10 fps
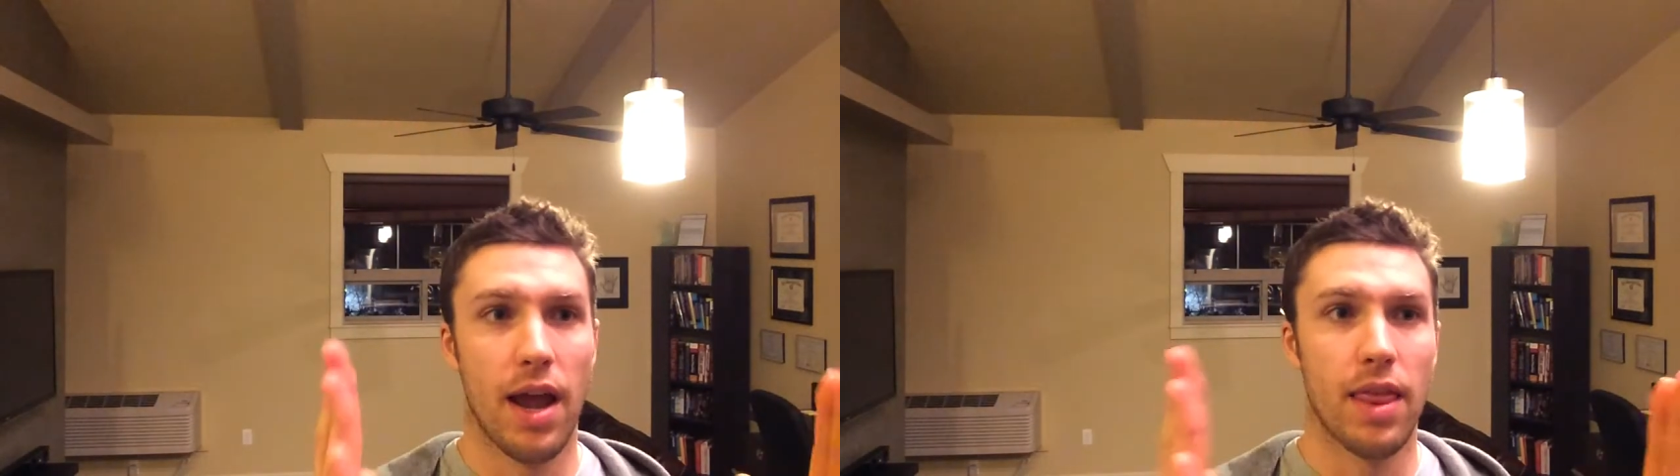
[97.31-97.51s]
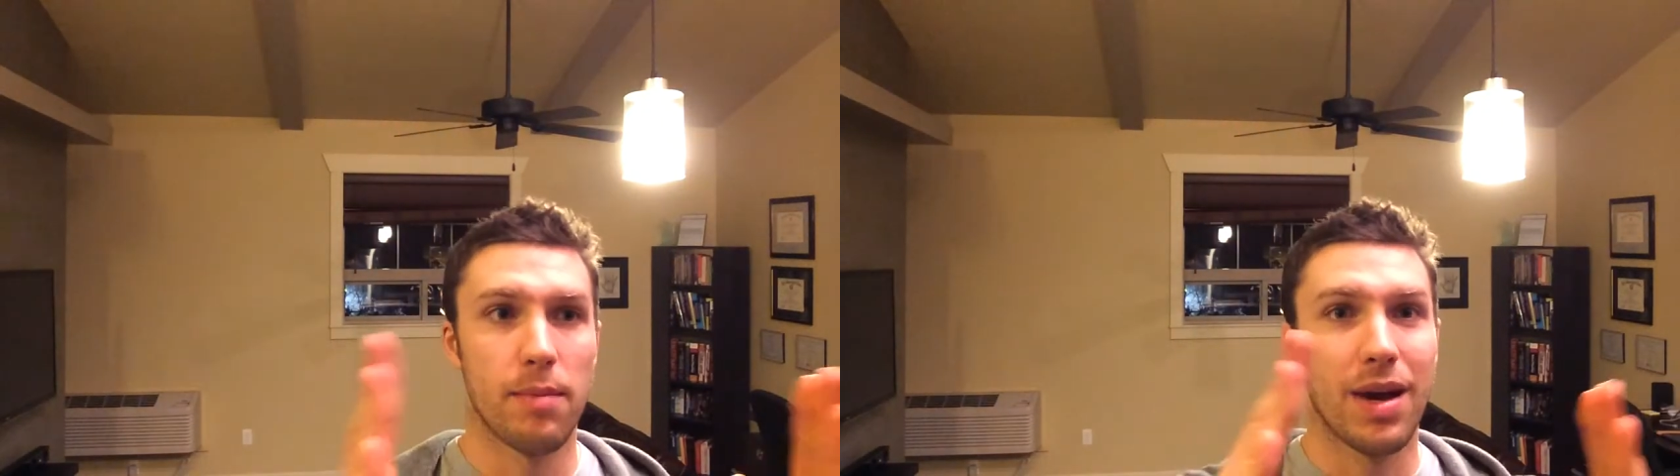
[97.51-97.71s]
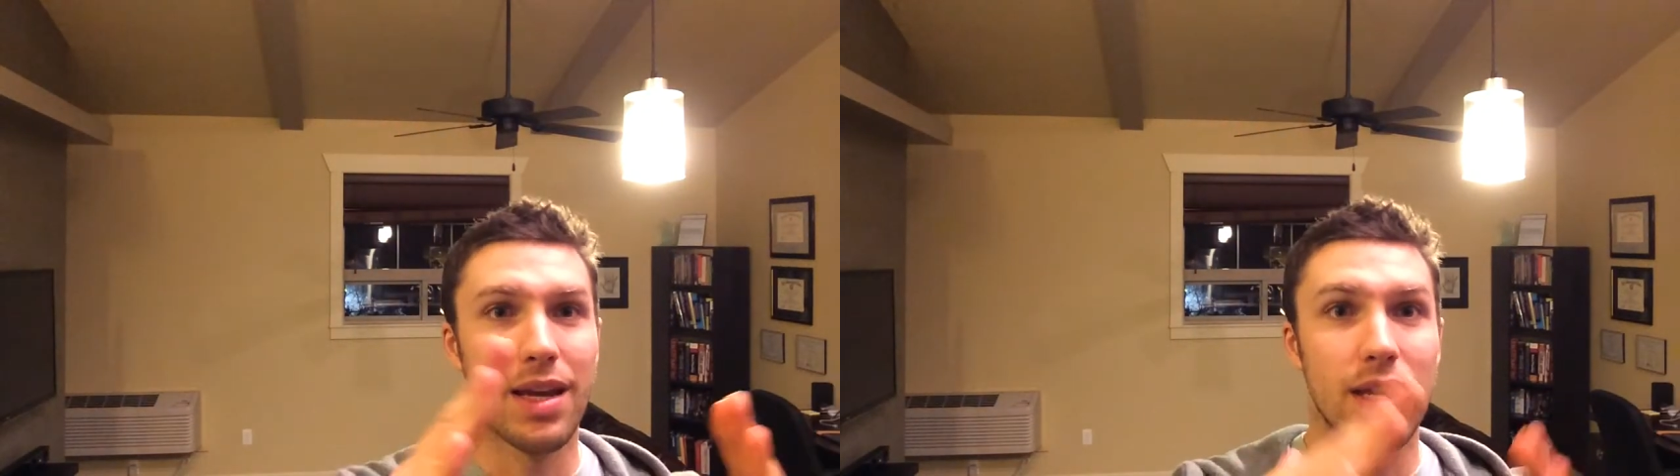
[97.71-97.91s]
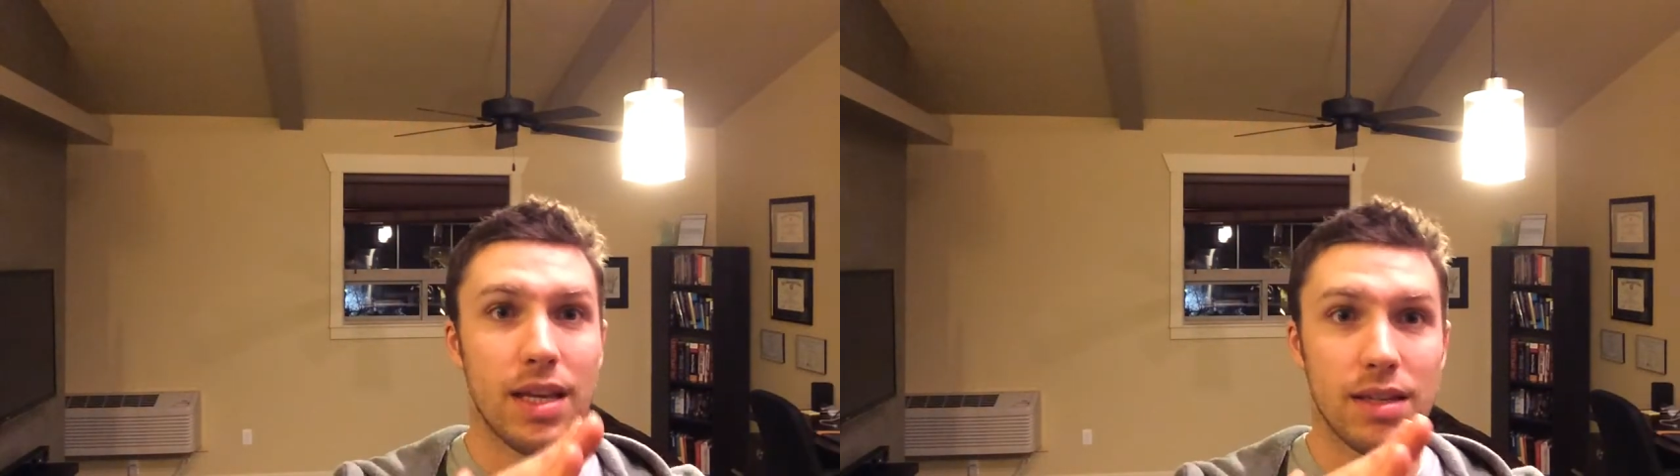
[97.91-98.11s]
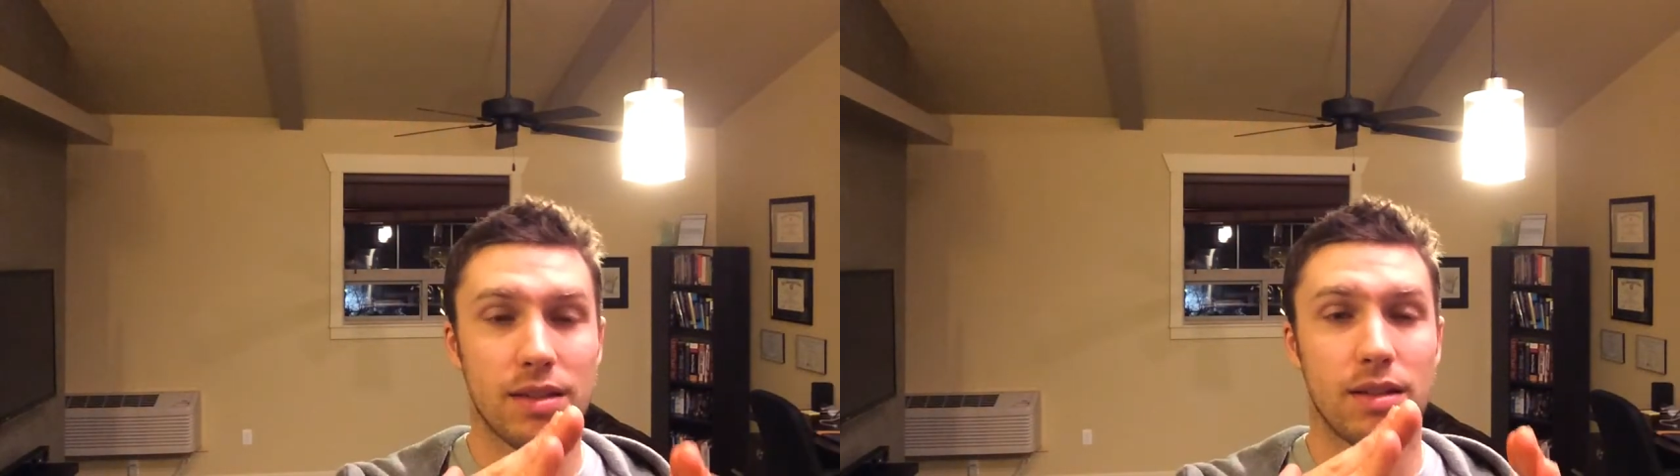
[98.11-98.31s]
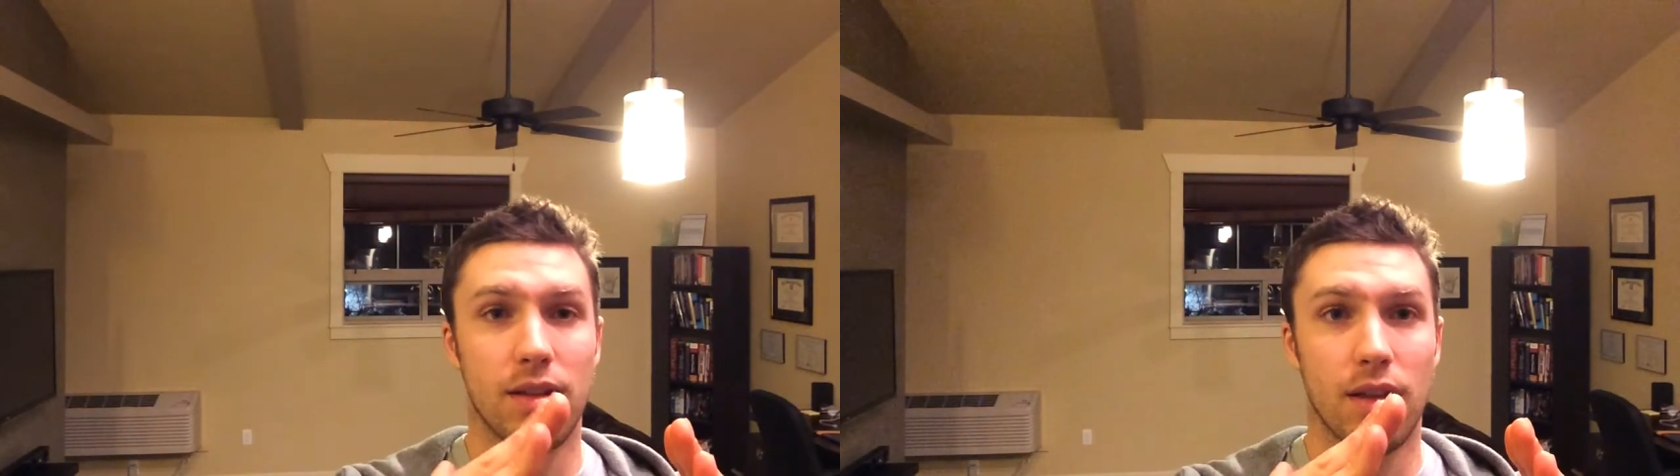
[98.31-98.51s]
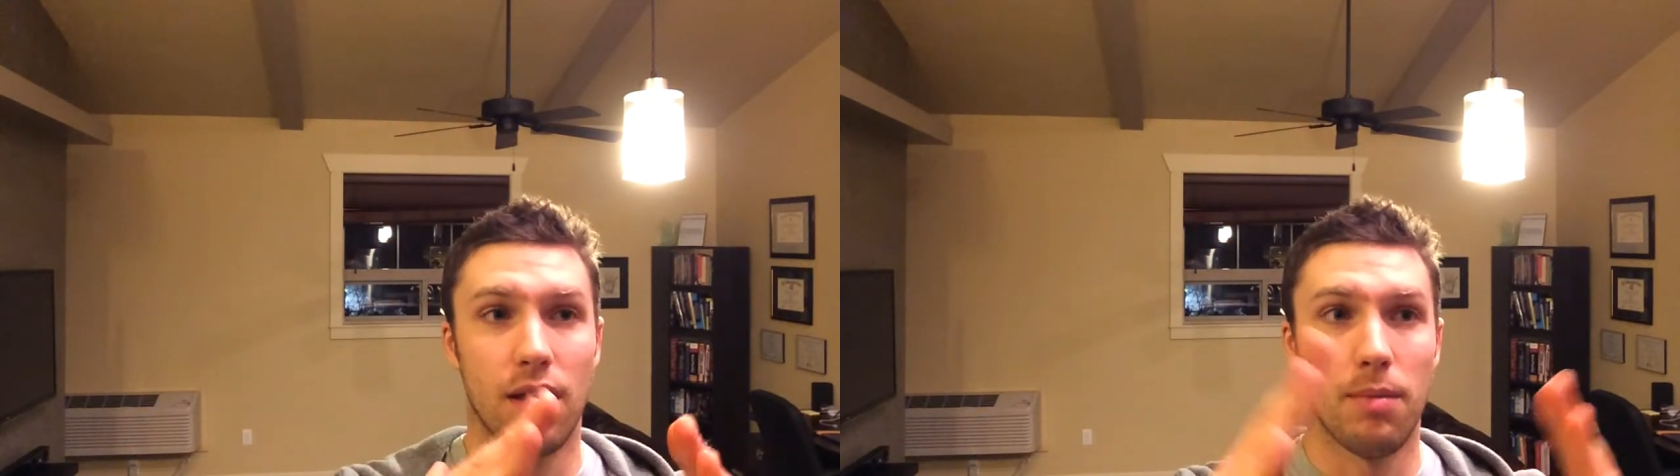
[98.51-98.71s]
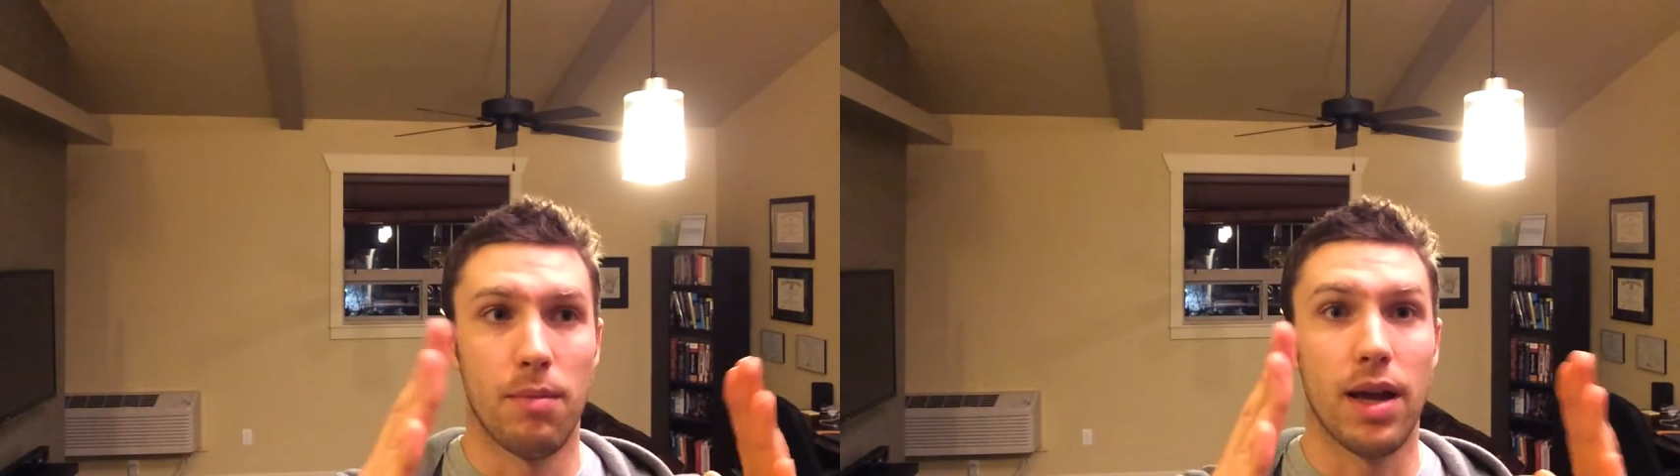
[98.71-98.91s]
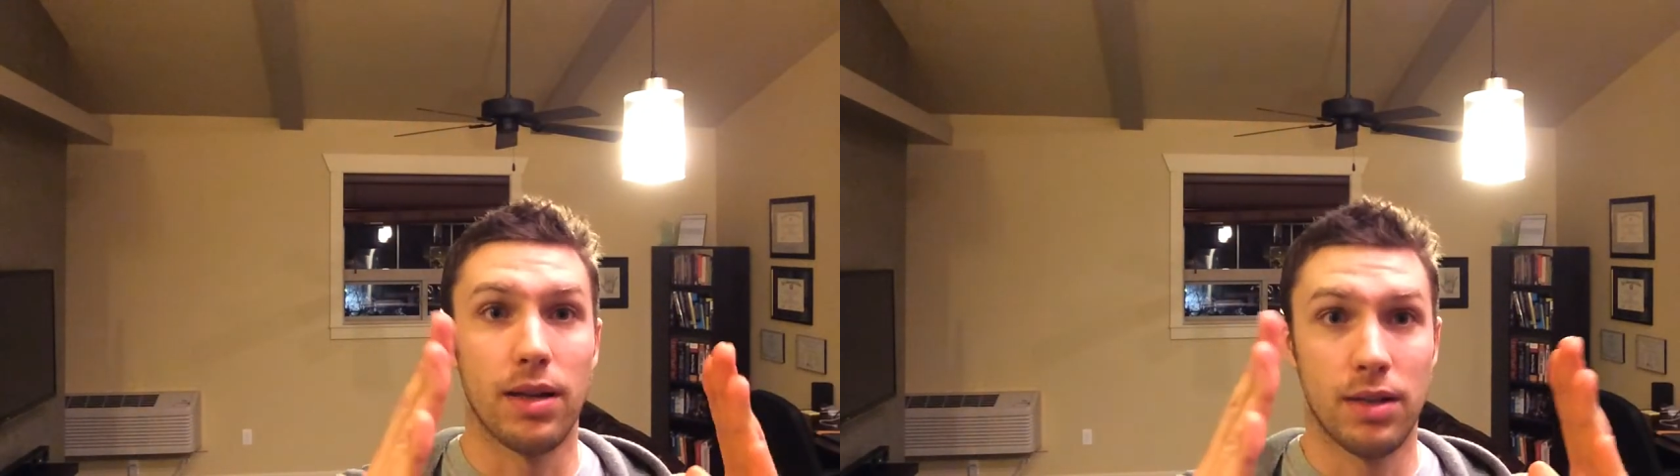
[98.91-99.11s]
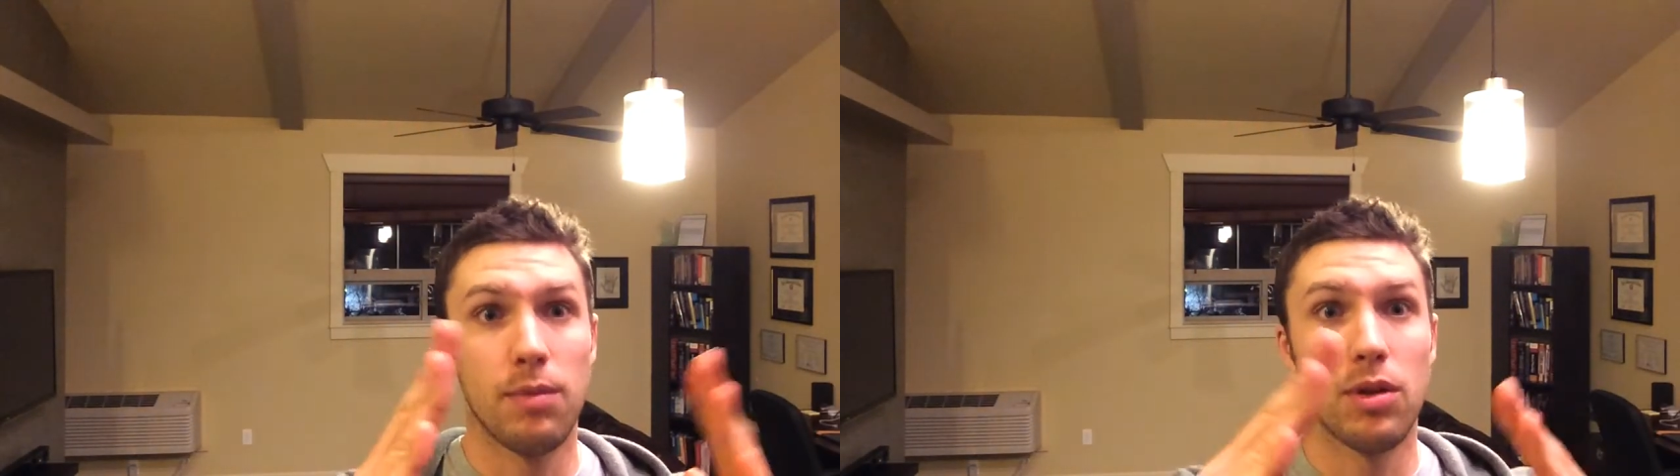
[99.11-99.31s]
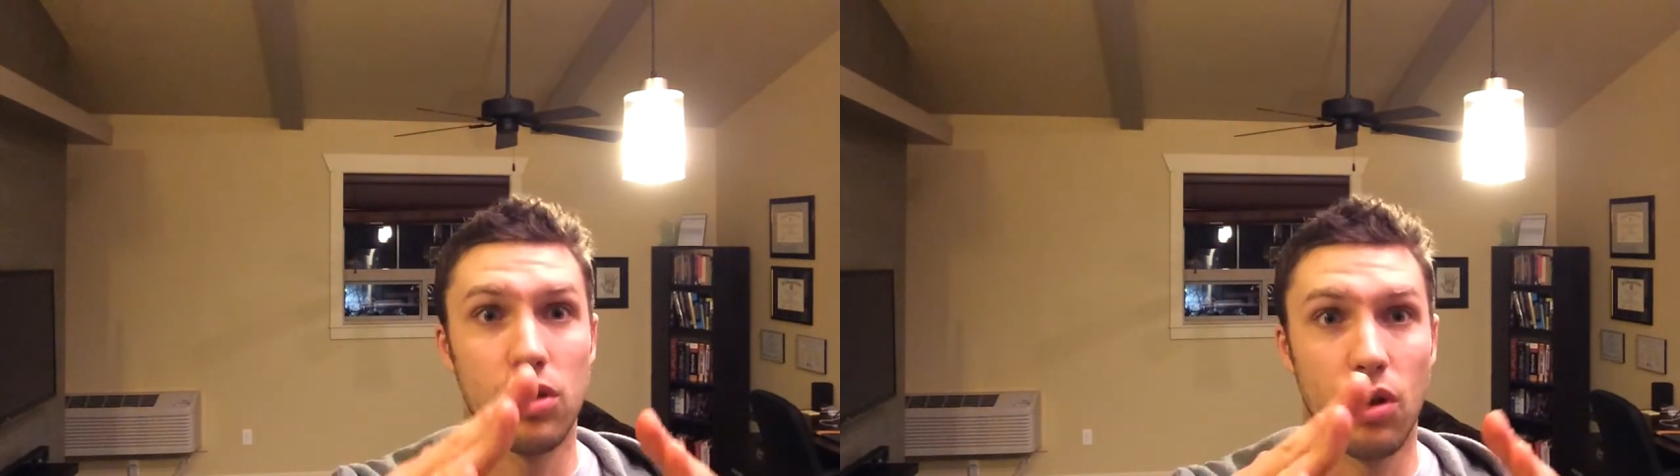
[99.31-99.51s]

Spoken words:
and then my tibias